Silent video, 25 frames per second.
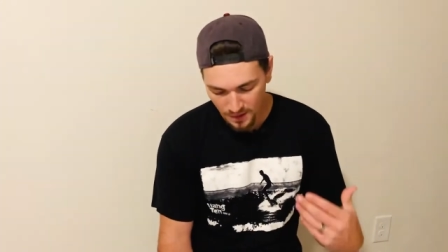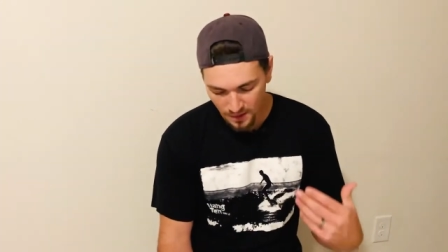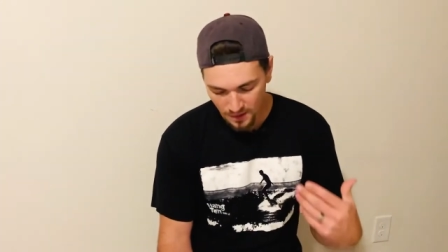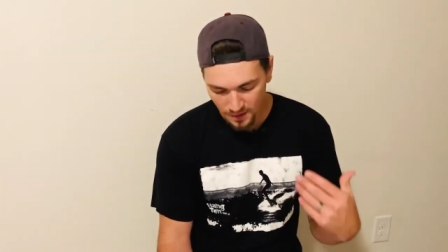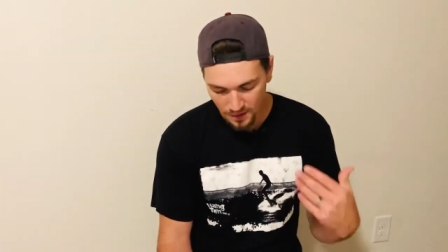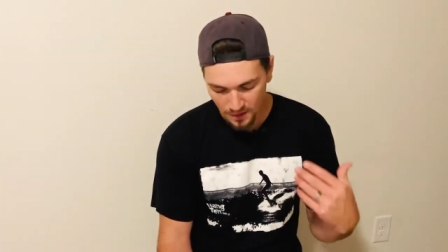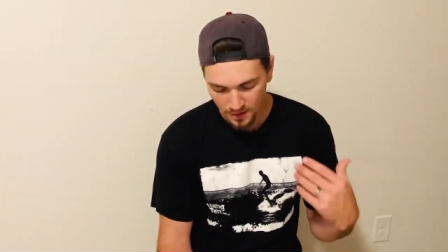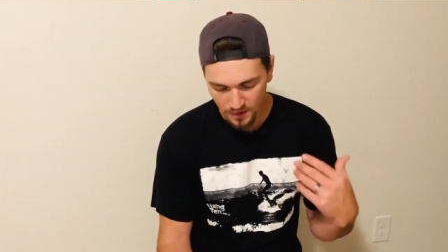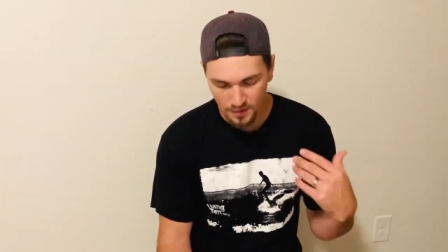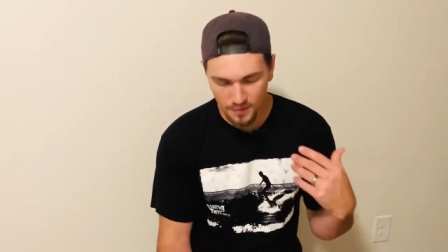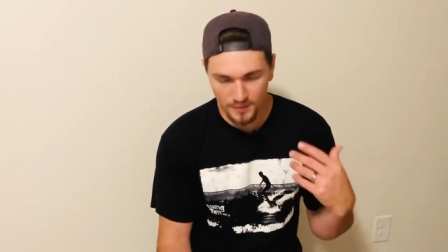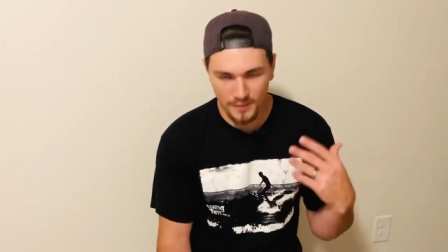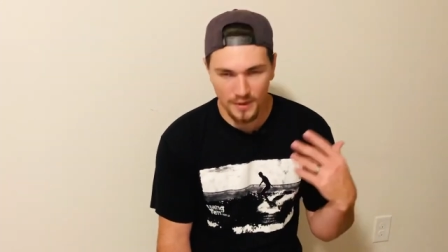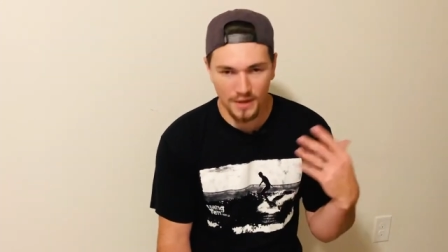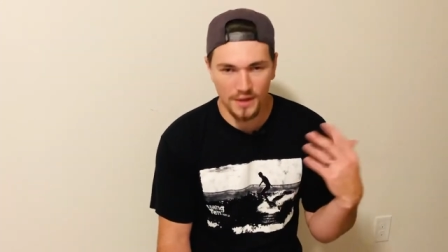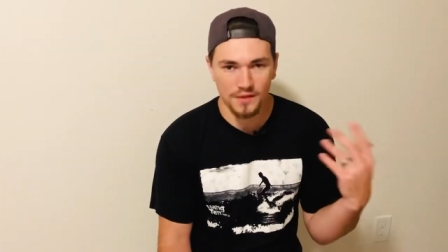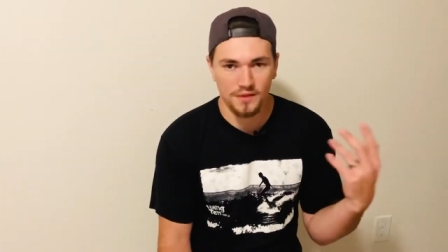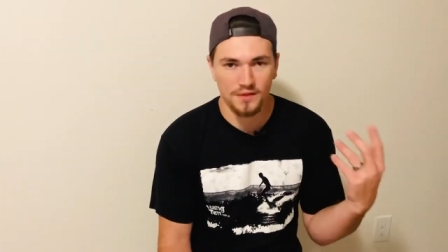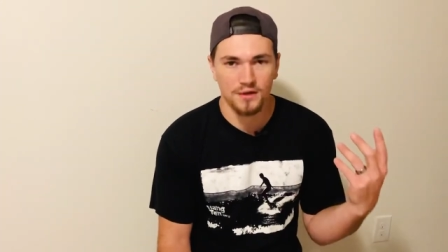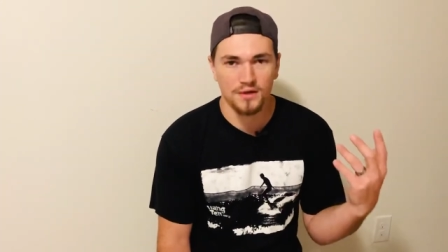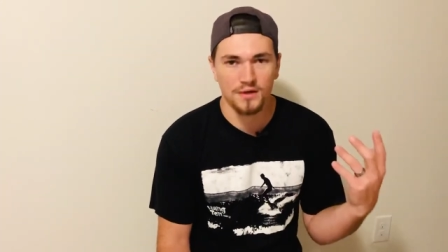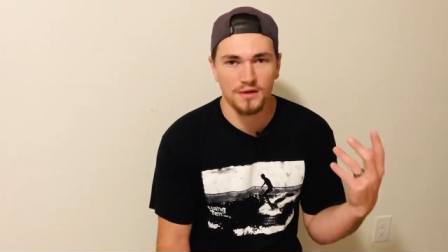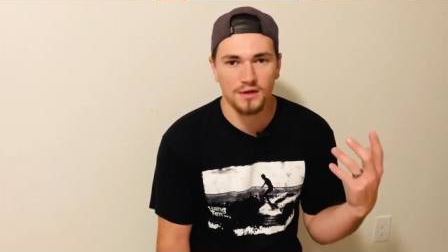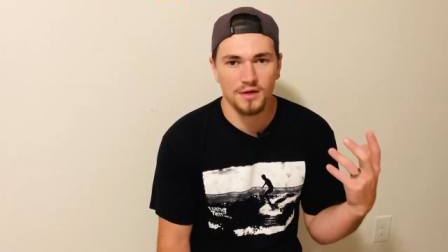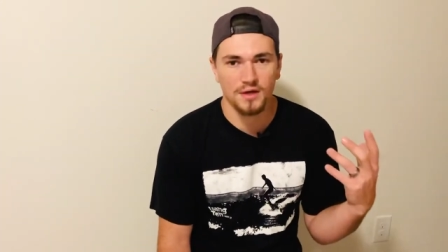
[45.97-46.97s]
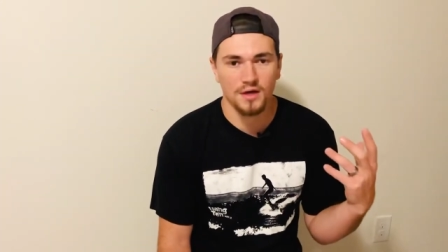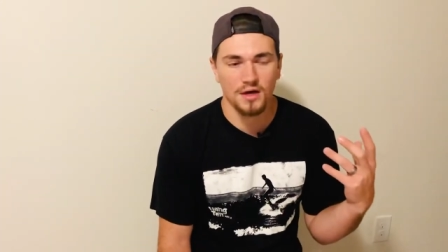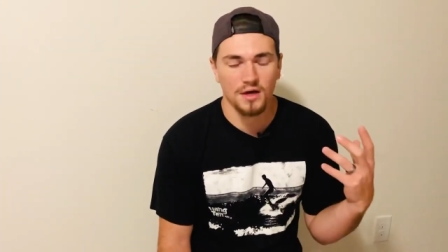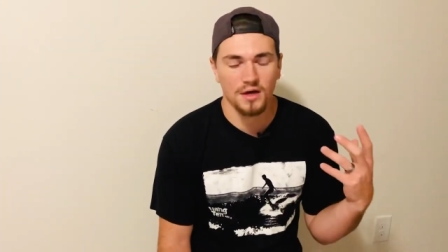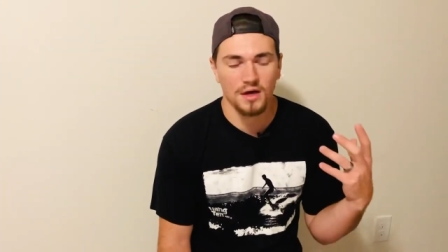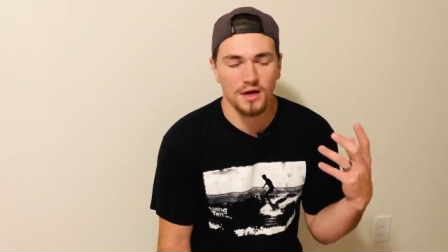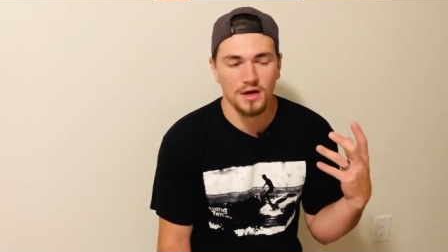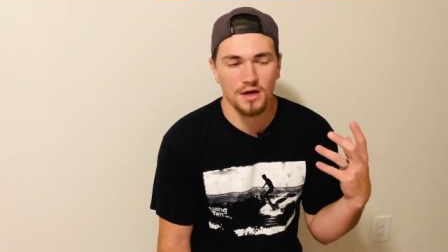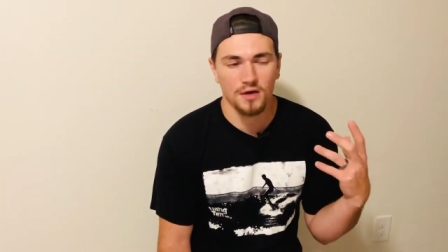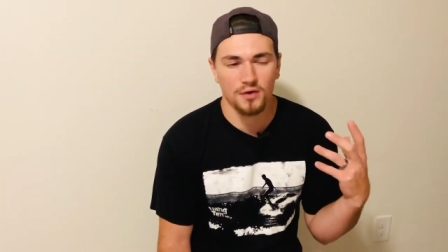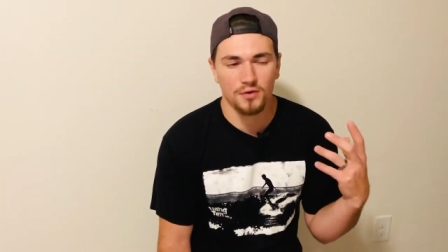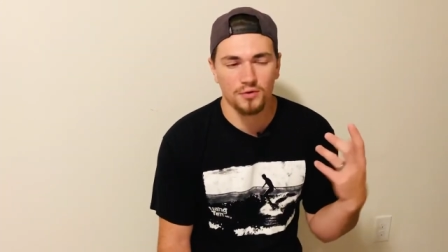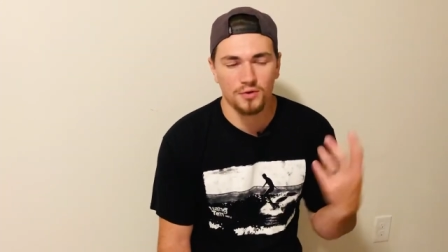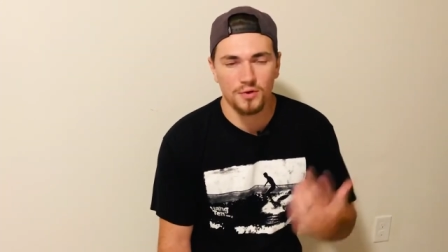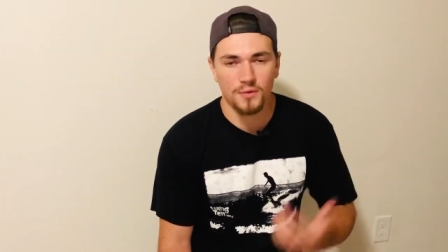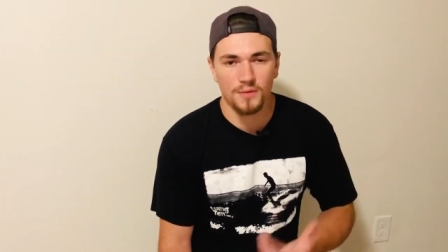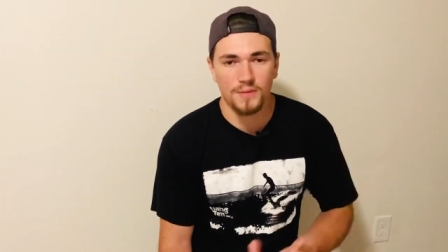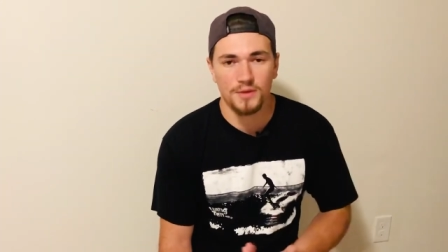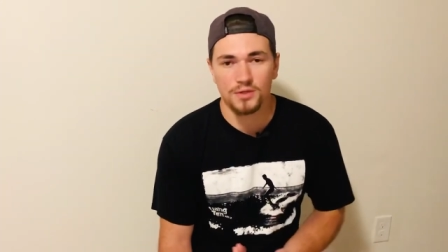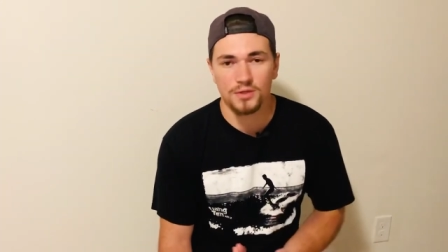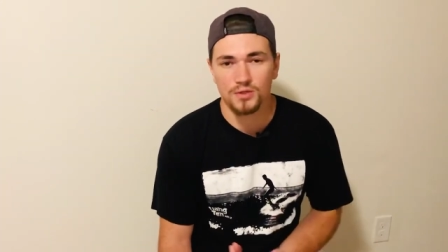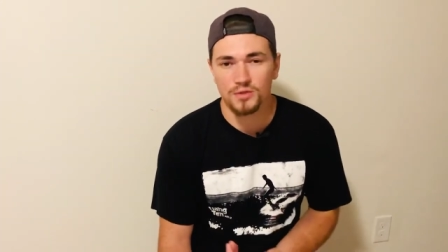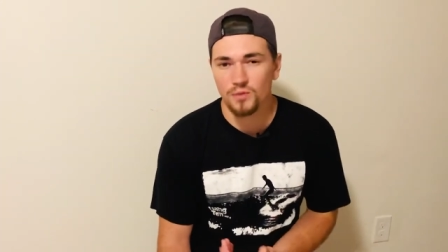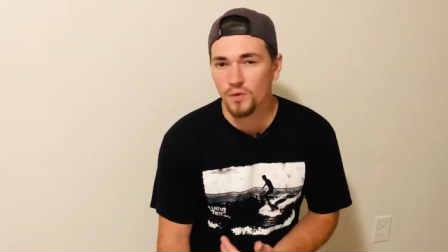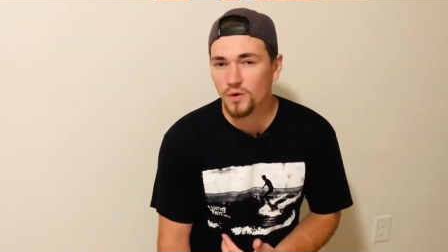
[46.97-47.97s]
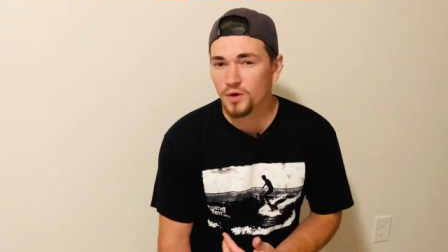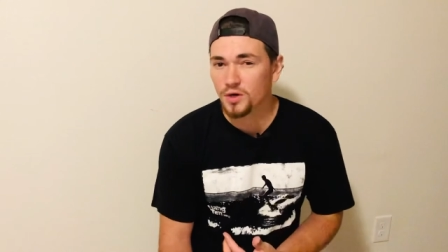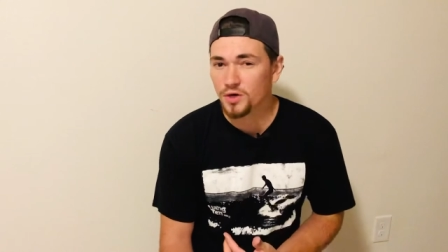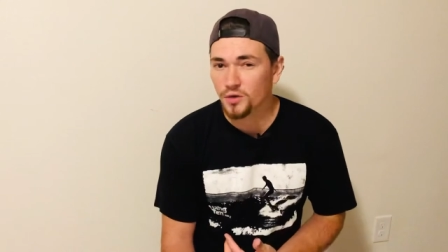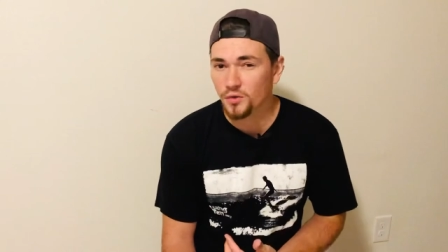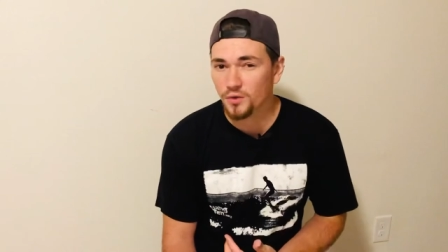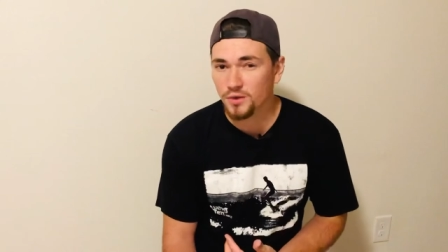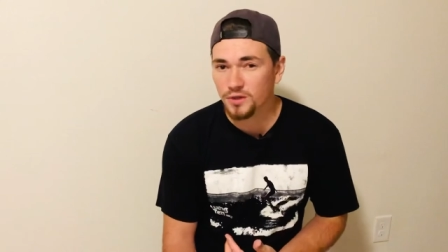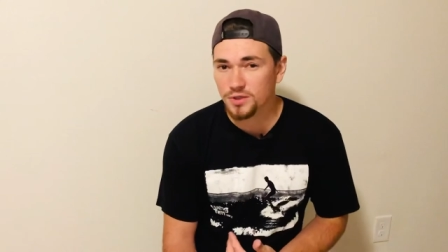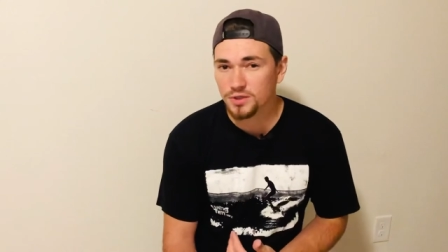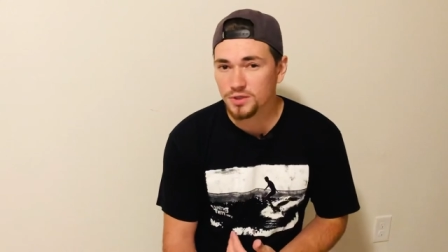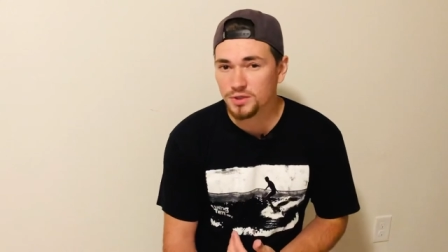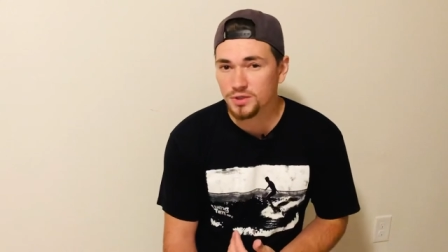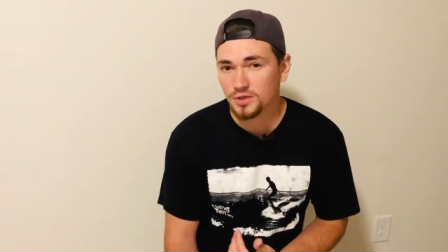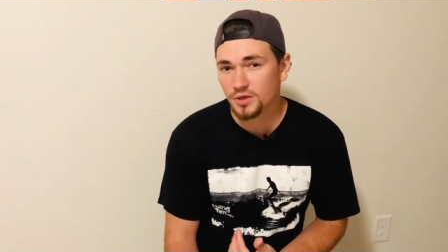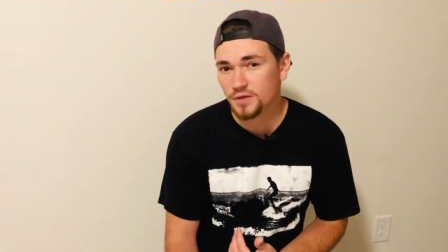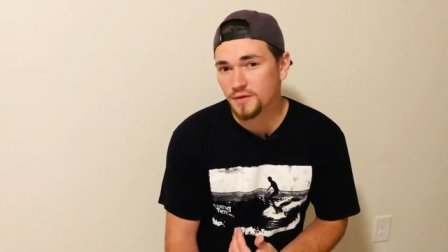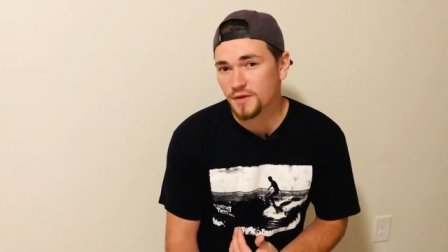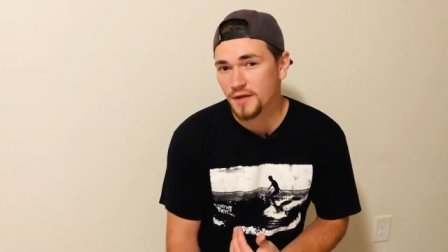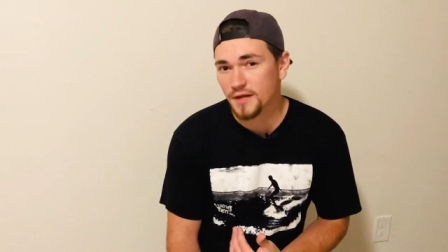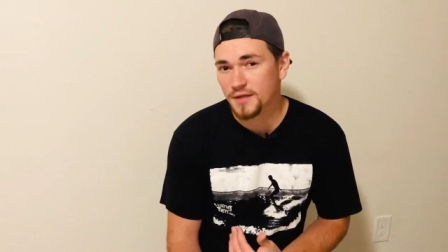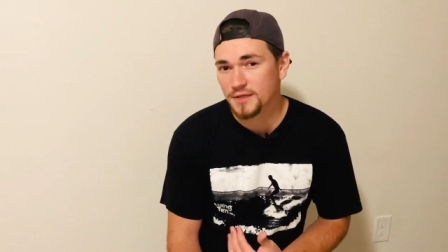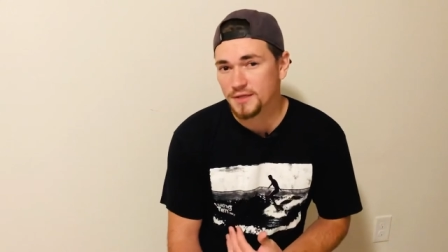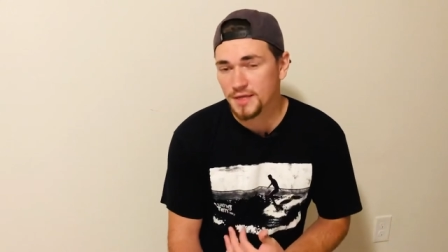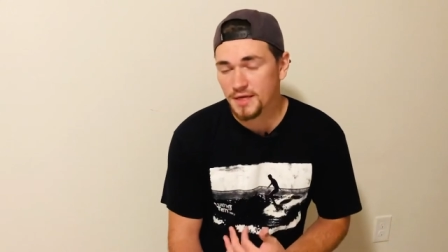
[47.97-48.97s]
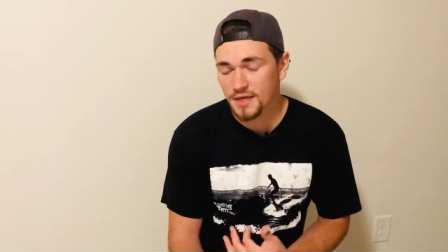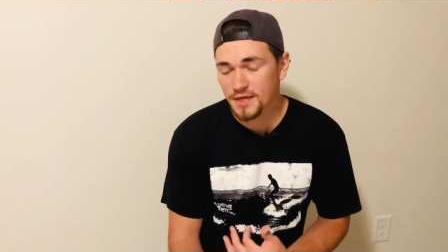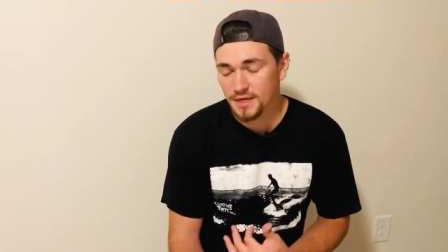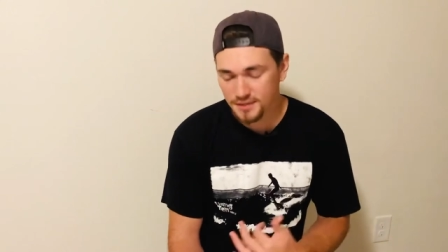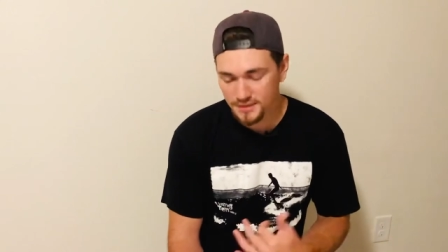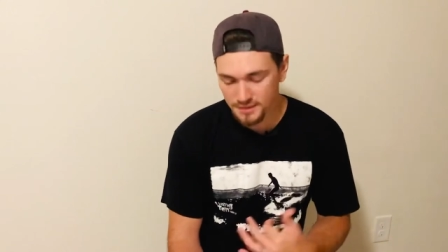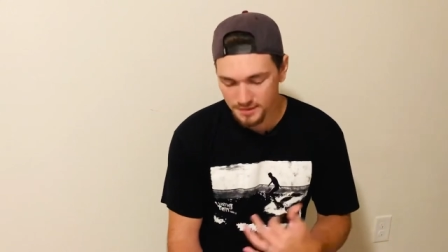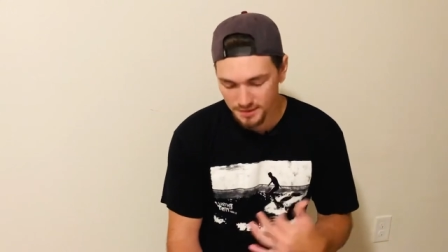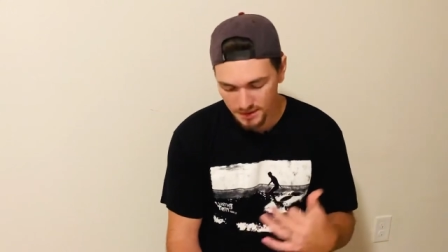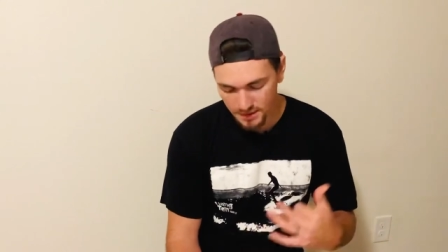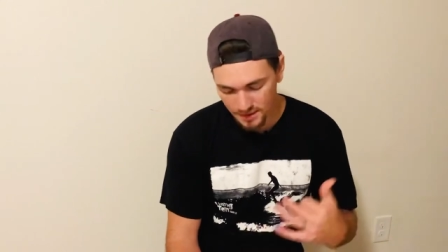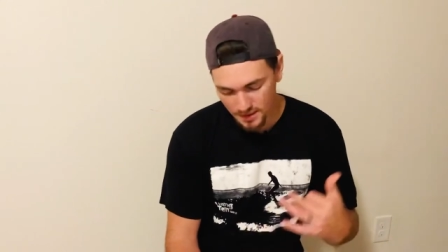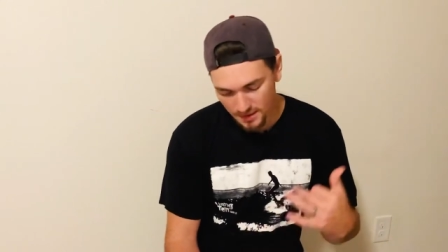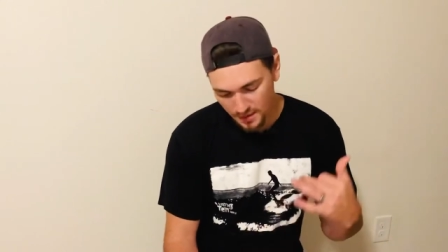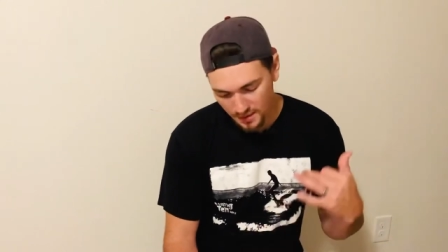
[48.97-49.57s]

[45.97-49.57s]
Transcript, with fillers: Um, I think I only missed one question on that test.